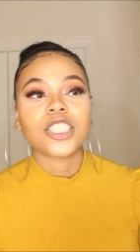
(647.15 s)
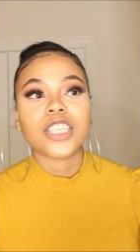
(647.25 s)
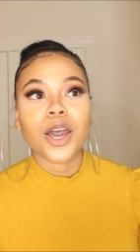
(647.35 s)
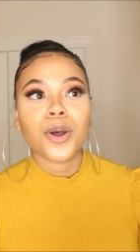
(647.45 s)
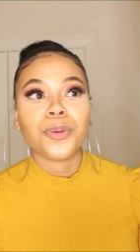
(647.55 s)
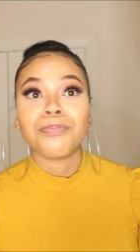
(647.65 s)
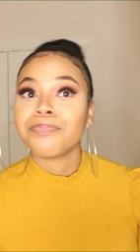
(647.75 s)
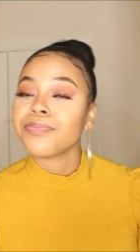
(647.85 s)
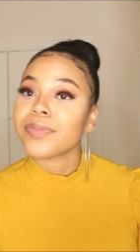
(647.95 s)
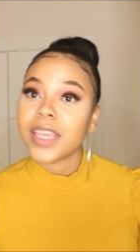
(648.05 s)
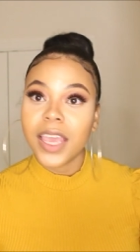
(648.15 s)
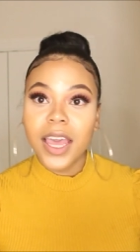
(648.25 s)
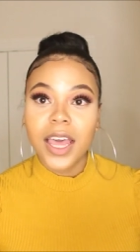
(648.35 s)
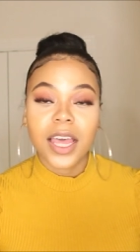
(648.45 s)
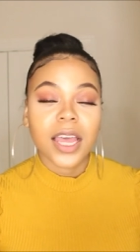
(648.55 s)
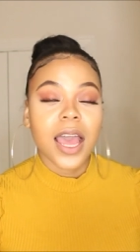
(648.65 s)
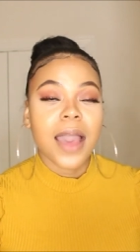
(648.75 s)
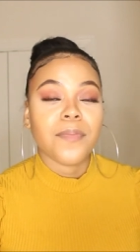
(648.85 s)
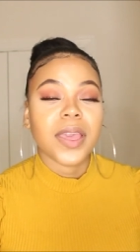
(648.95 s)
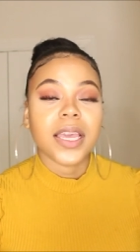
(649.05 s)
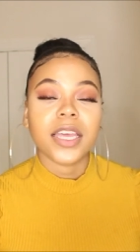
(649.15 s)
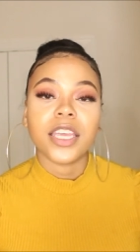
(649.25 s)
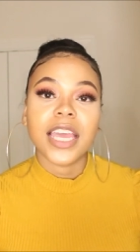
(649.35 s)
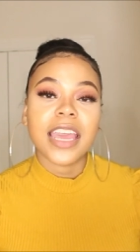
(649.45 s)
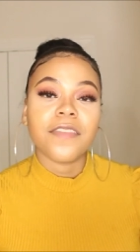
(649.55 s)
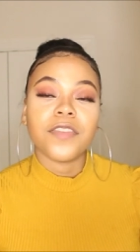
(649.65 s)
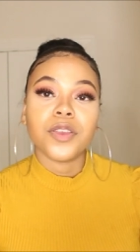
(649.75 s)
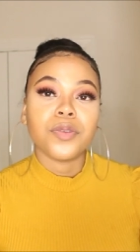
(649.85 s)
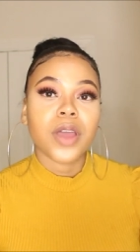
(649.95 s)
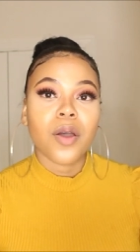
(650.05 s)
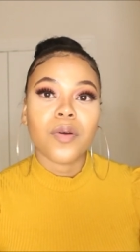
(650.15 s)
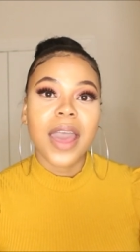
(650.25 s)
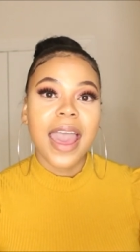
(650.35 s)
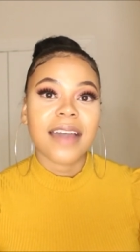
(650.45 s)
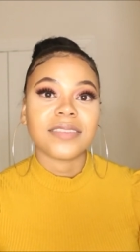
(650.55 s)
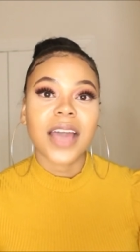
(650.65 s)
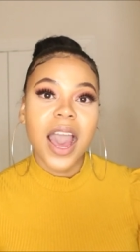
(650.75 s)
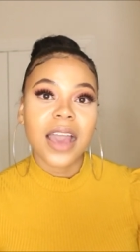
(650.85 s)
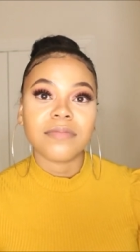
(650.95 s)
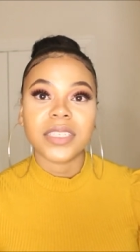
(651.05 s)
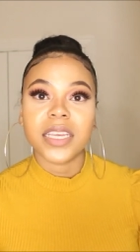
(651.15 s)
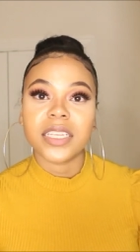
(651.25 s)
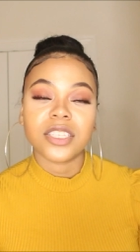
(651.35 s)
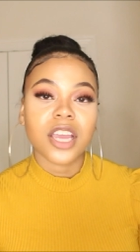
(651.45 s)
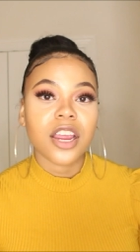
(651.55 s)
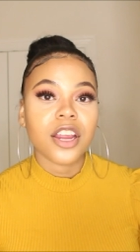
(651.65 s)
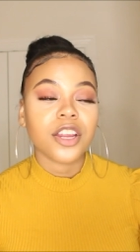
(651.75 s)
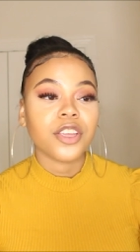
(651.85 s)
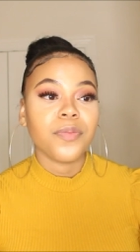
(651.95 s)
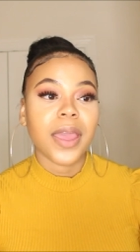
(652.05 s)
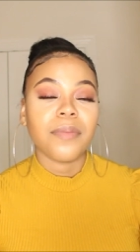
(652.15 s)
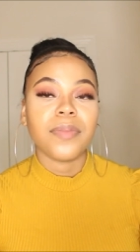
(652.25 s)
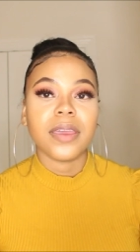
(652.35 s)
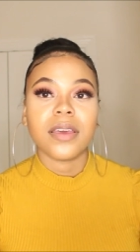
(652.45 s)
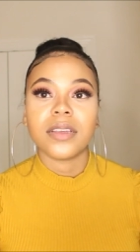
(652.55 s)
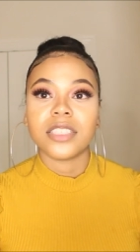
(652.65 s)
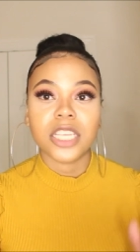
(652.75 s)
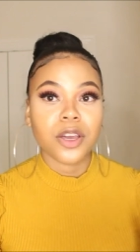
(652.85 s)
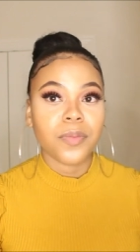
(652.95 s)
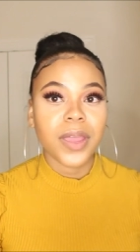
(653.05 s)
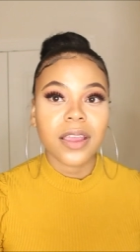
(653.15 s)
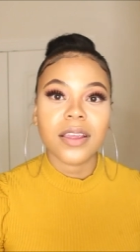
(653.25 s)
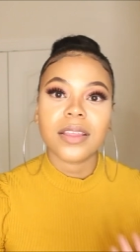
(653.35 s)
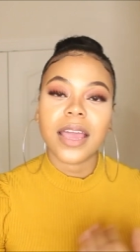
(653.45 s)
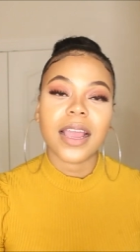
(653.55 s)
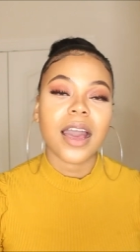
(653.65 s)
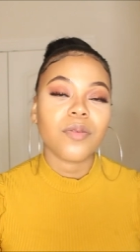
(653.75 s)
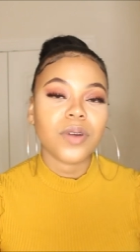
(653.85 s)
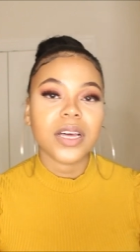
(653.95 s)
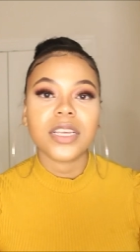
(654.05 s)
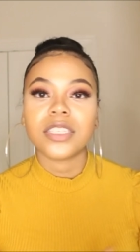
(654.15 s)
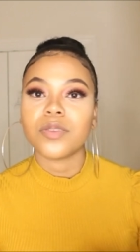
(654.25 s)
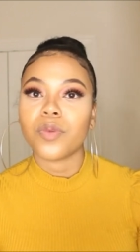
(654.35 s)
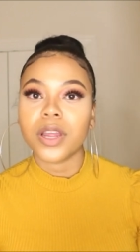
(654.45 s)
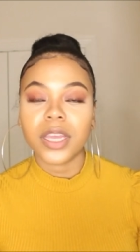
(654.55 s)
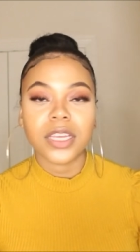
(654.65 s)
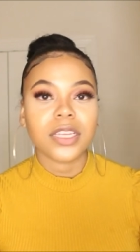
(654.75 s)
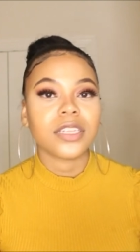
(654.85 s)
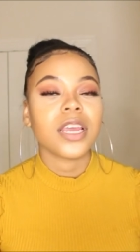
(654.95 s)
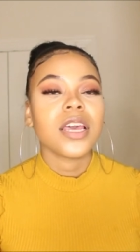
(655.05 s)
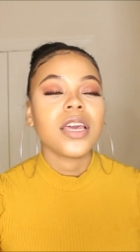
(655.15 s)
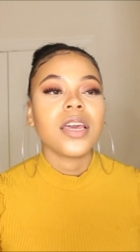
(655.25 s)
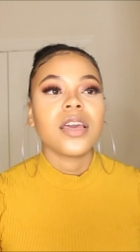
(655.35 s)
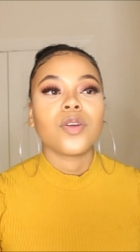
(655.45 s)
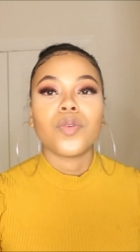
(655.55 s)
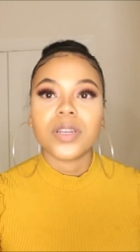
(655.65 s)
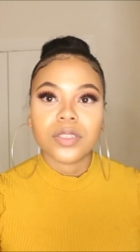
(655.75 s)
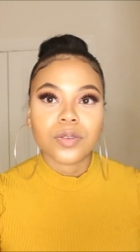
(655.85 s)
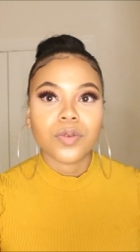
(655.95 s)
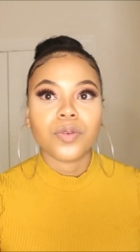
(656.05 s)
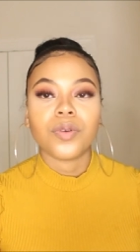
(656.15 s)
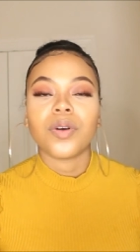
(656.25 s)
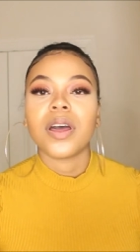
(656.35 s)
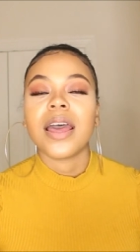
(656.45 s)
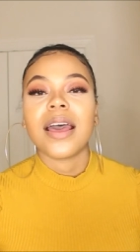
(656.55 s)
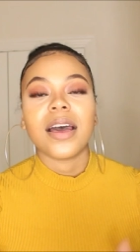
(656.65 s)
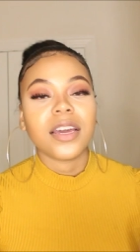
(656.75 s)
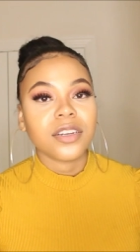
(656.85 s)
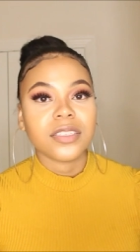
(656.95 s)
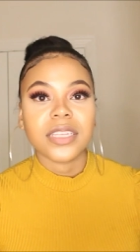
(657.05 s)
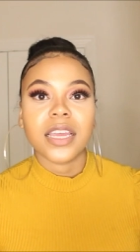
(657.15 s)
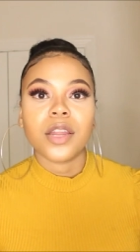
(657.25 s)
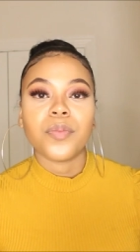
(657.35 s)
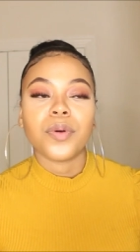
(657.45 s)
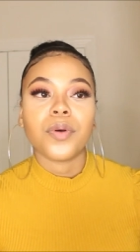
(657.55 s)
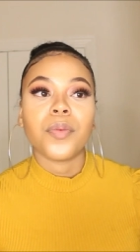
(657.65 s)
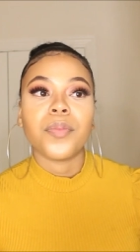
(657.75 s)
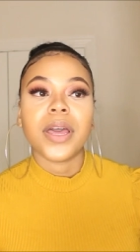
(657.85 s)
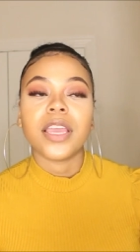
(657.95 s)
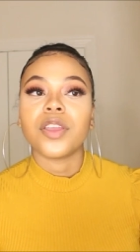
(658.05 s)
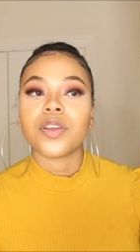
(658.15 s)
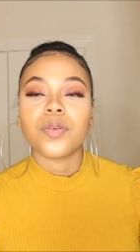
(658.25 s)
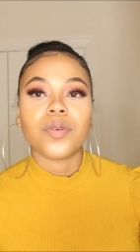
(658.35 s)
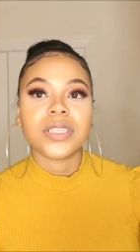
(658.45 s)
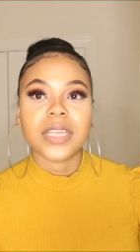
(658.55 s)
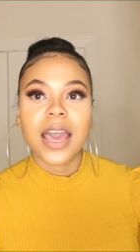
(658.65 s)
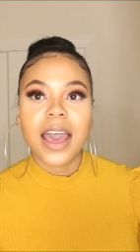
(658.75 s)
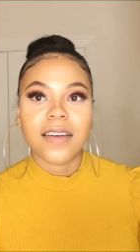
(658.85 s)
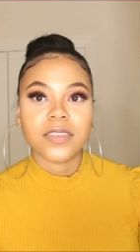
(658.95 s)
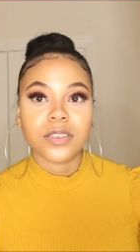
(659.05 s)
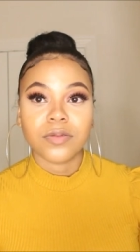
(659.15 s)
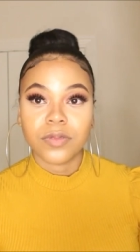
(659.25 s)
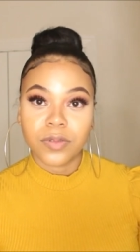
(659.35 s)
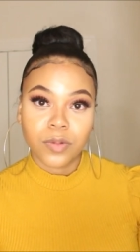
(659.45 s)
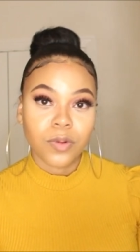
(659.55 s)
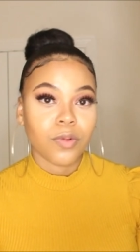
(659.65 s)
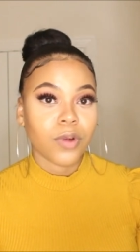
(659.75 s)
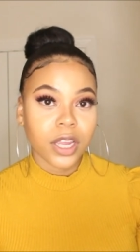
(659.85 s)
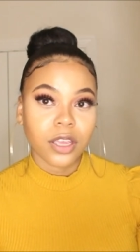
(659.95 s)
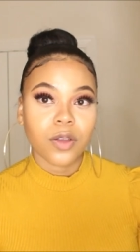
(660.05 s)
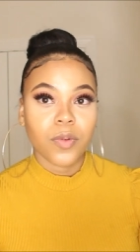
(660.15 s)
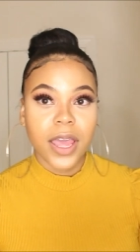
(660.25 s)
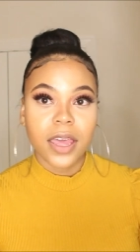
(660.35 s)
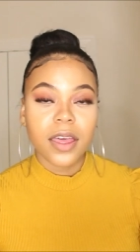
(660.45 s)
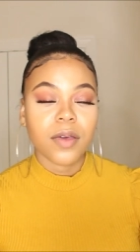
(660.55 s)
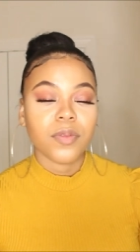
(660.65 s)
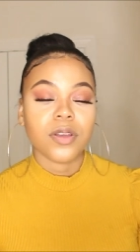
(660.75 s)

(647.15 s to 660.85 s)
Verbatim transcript: So yeah, I mean, if you don't have time to intern, you may be a single parent like I was, working, going to school, understandable, but you're going to have to work your way up.